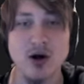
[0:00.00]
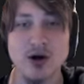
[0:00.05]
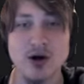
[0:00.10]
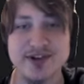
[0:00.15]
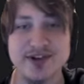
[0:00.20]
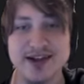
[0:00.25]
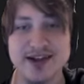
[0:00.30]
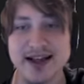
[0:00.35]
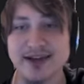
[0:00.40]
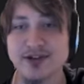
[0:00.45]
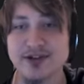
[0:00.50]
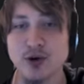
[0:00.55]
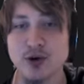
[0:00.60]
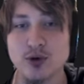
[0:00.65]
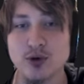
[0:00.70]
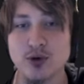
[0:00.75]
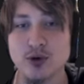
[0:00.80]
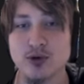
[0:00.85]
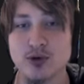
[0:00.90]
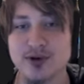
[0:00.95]
Honestly, that's so
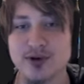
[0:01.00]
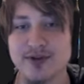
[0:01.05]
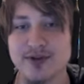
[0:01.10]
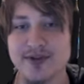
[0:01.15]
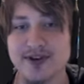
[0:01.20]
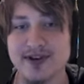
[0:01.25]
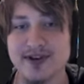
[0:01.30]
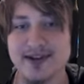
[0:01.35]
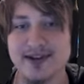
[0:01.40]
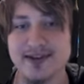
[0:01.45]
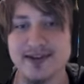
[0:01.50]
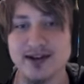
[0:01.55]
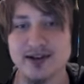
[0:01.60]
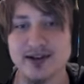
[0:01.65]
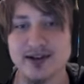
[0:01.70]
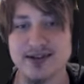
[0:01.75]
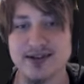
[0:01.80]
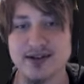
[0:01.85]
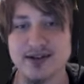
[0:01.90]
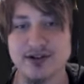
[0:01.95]
cool. 2015 sounds
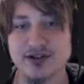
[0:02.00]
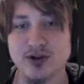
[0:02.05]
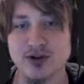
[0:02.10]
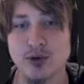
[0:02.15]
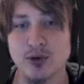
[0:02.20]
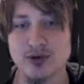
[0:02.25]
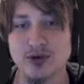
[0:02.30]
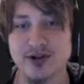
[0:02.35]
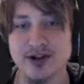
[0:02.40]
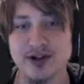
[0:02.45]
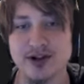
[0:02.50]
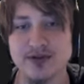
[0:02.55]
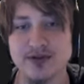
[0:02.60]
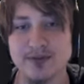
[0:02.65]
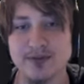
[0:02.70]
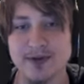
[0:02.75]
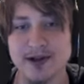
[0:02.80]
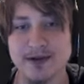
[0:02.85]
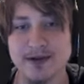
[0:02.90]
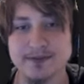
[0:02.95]
like such an old year for
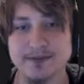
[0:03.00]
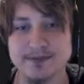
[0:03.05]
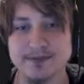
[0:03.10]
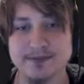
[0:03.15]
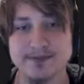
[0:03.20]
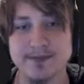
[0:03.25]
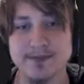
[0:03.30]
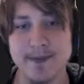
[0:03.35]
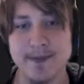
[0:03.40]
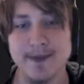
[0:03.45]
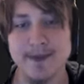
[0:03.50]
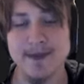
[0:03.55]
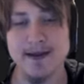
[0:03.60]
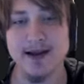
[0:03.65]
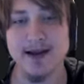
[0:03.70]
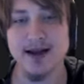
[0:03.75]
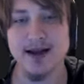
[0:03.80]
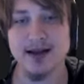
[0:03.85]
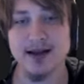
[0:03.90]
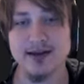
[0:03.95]
me.
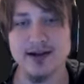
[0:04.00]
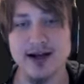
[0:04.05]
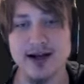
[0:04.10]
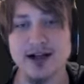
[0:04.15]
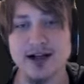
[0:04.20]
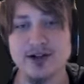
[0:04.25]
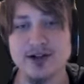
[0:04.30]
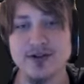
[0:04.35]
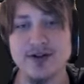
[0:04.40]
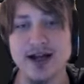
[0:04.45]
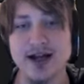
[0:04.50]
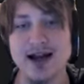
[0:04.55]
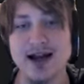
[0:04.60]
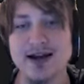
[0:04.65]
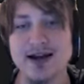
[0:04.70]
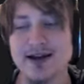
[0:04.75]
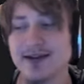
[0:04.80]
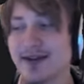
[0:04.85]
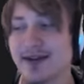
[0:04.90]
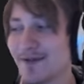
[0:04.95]
Like I don't,
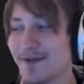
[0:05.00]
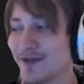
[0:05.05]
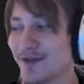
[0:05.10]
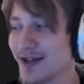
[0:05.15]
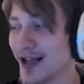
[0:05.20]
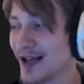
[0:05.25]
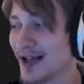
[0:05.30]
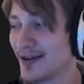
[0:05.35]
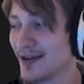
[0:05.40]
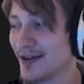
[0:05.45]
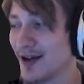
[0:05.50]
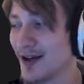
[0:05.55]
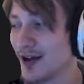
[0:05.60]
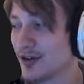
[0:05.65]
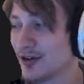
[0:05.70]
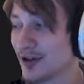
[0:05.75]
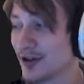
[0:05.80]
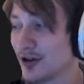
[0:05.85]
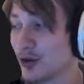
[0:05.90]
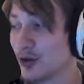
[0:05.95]
I definitely had
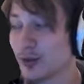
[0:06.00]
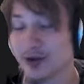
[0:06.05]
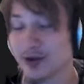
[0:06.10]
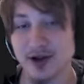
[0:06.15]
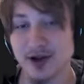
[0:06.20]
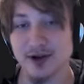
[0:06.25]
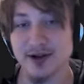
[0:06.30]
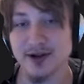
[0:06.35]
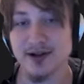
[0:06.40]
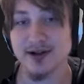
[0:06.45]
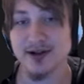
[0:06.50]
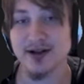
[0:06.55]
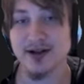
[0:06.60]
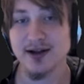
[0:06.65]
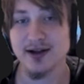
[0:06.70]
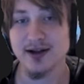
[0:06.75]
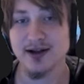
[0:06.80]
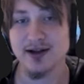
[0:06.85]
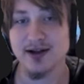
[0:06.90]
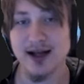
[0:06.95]
nothing to do with coding.
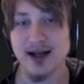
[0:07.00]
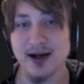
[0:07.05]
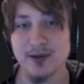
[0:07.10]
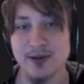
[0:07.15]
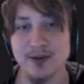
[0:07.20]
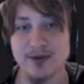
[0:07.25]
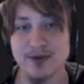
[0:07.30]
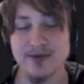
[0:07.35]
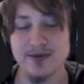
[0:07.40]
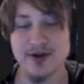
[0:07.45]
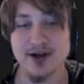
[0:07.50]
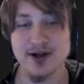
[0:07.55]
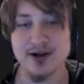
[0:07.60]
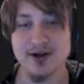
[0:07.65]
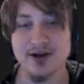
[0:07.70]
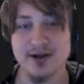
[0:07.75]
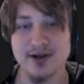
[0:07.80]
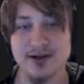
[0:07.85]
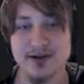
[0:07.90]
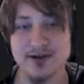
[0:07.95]
I was
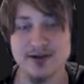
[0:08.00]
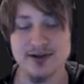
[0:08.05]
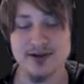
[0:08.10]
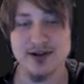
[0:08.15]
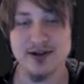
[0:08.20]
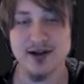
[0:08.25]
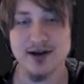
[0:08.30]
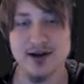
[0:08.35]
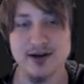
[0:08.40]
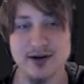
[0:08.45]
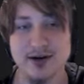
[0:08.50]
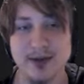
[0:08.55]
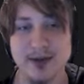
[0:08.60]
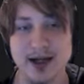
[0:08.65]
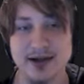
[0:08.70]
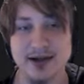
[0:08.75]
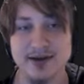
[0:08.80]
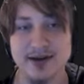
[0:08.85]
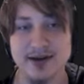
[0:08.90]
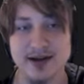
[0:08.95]
very just young
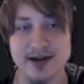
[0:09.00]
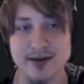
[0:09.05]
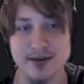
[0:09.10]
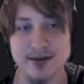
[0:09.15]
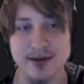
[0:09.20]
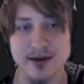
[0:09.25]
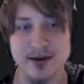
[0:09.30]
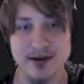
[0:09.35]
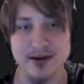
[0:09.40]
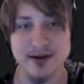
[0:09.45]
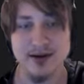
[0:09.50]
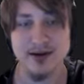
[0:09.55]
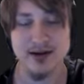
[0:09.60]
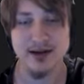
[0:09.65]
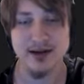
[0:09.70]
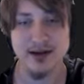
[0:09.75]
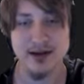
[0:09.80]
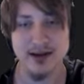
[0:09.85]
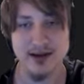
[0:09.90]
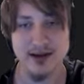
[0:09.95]
back then,
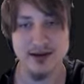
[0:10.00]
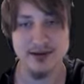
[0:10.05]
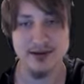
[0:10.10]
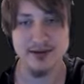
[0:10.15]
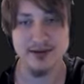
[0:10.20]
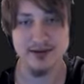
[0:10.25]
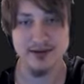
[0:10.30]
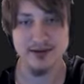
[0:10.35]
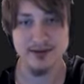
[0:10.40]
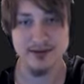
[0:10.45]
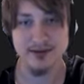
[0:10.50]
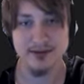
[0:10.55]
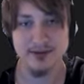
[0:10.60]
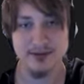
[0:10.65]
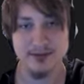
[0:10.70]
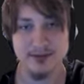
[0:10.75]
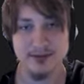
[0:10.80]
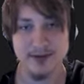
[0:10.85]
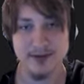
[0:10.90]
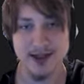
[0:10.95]
and
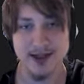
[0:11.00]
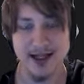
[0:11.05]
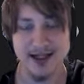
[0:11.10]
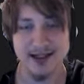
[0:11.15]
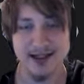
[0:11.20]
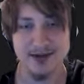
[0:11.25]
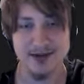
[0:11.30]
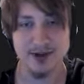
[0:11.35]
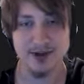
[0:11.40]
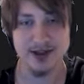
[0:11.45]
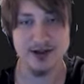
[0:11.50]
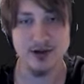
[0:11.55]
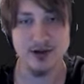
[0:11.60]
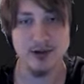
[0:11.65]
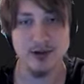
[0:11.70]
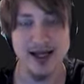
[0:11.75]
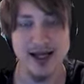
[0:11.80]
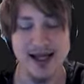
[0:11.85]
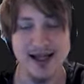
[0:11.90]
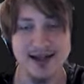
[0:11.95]
yeah, I didn't really
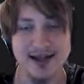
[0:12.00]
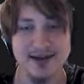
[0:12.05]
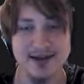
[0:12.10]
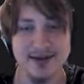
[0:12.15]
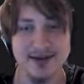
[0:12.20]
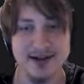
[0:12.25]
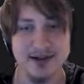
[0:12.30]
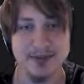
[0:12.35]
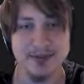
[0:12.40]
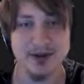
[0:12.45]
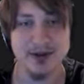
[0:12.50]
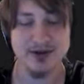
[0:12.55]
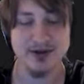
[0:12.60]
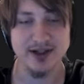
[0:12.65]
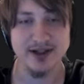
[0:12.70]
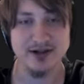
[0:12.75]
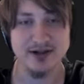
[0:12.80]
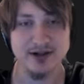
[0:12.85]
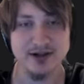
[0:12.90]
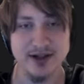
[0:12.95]
know anything about the
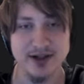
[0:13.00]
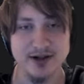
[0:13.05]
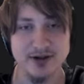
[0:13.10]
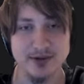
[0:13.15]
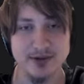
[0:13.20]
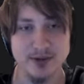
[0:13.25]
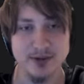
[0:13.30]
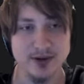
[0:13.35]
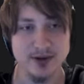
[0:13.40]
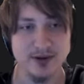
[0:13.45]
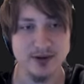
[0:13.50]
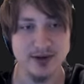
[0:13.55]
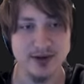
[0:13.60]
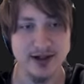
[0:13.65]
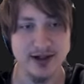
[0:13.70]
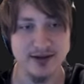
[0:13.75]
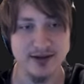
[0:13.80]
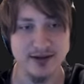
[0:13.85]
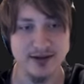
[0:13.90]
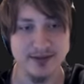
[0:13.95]
internet or the world or
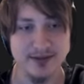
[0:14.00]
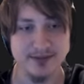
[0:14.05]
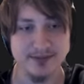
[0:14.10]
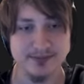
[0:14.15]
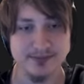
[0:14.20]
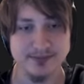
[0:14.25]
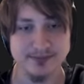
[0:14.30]
anything.